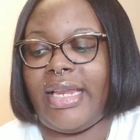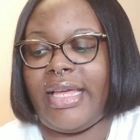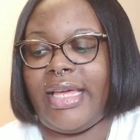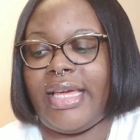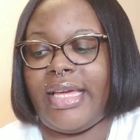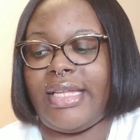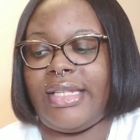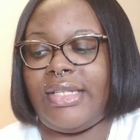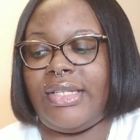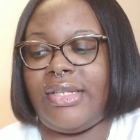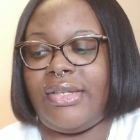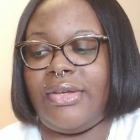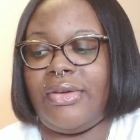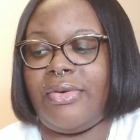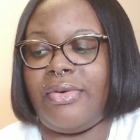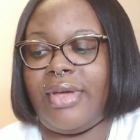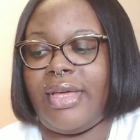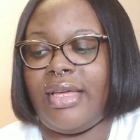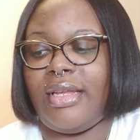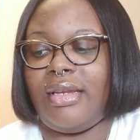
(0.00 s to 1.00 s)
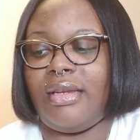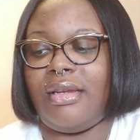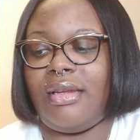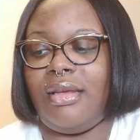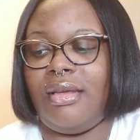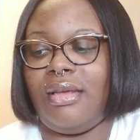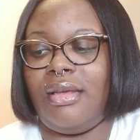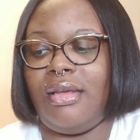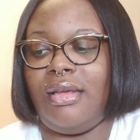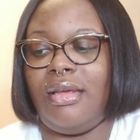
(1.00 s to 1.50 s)
get to it.
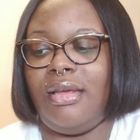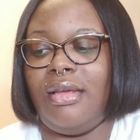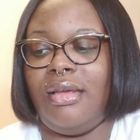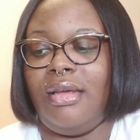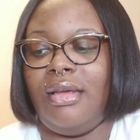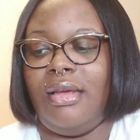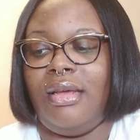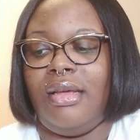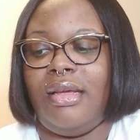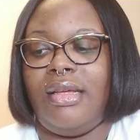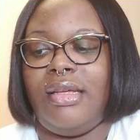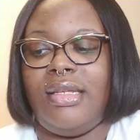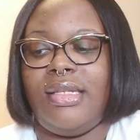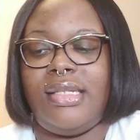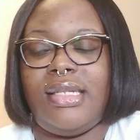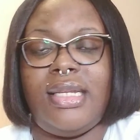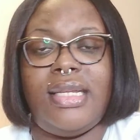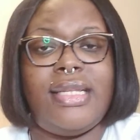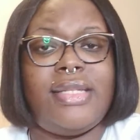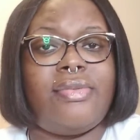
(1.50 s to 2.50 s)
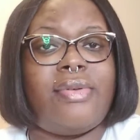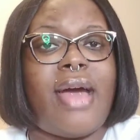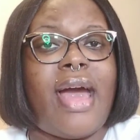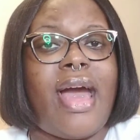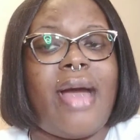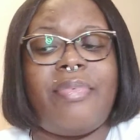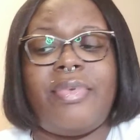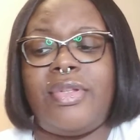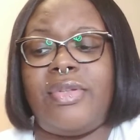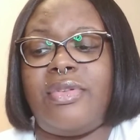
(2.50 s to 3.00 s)
See, this is what
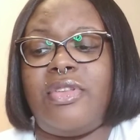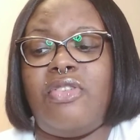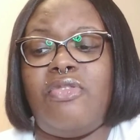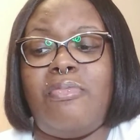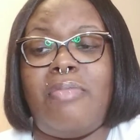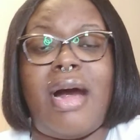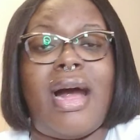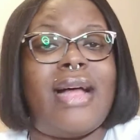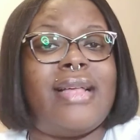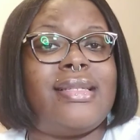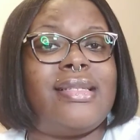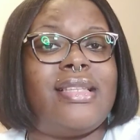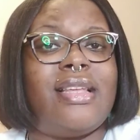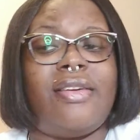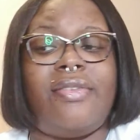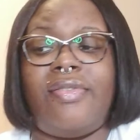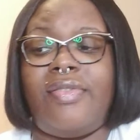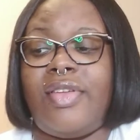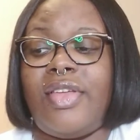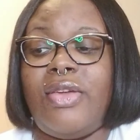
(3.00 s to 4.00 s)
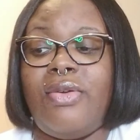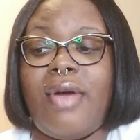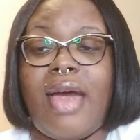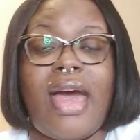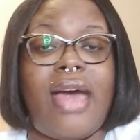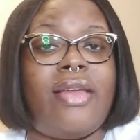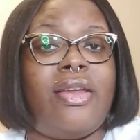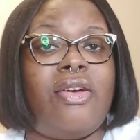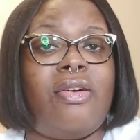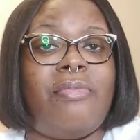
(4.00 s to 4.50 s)
happens when you buy stuff you
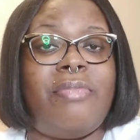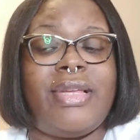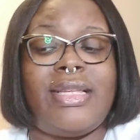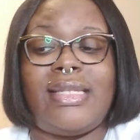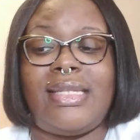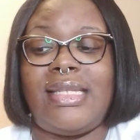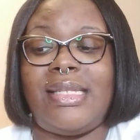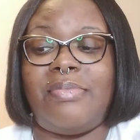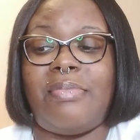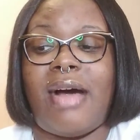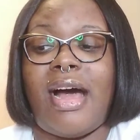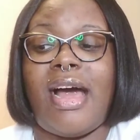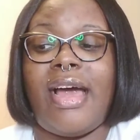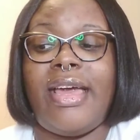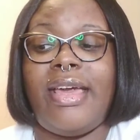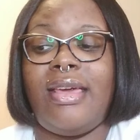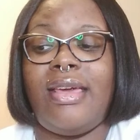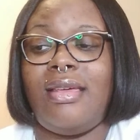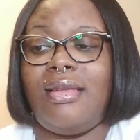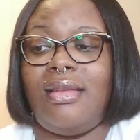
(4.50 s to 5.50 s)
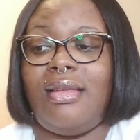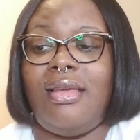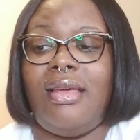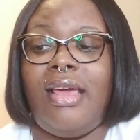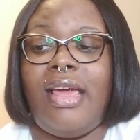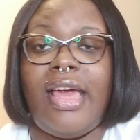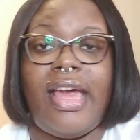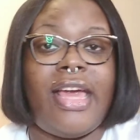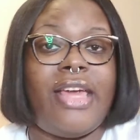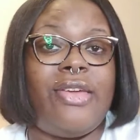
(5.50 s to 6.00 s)
had no business buying
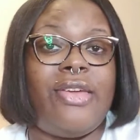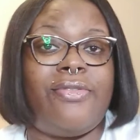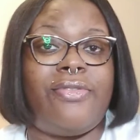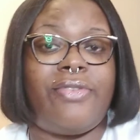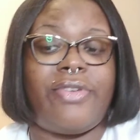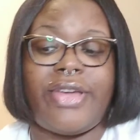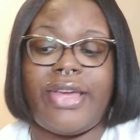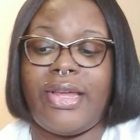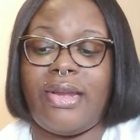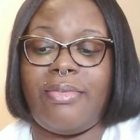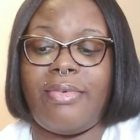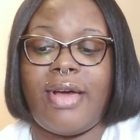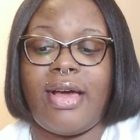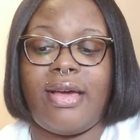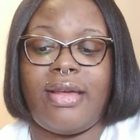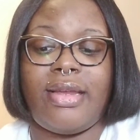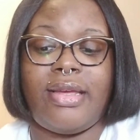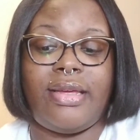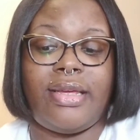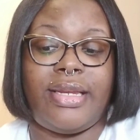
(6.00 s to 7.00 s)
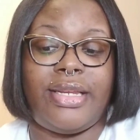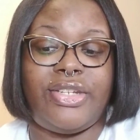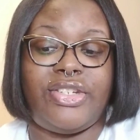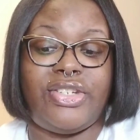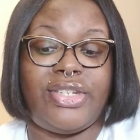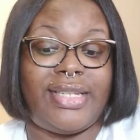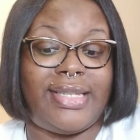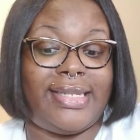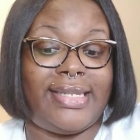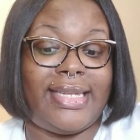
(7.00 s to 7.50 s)
and you forget about it and it's
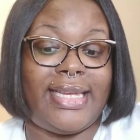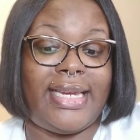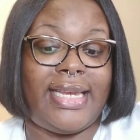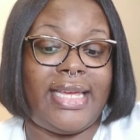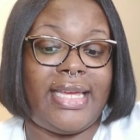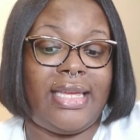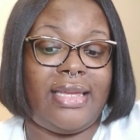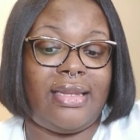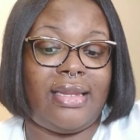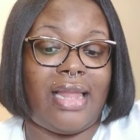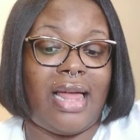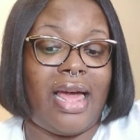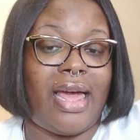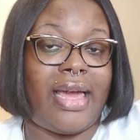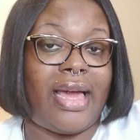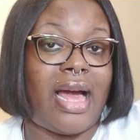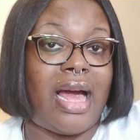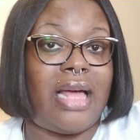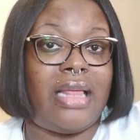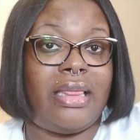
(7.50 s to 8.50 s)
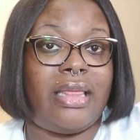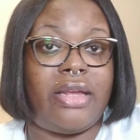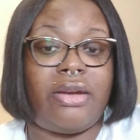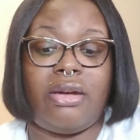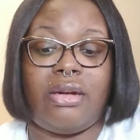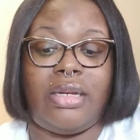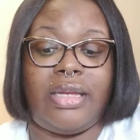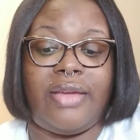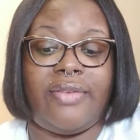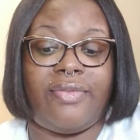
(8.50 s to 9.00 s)
just sitting. Like, I
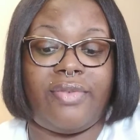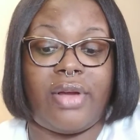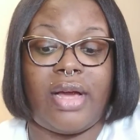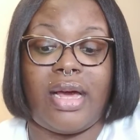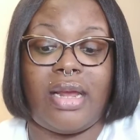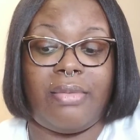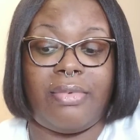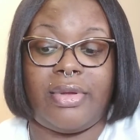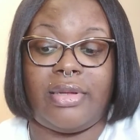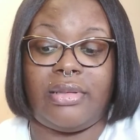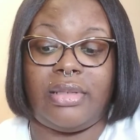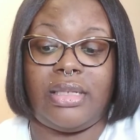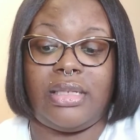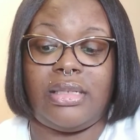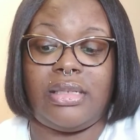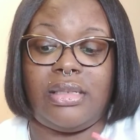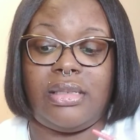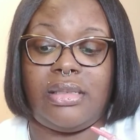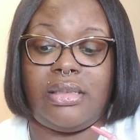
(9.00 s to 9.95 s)
literally forgot about this.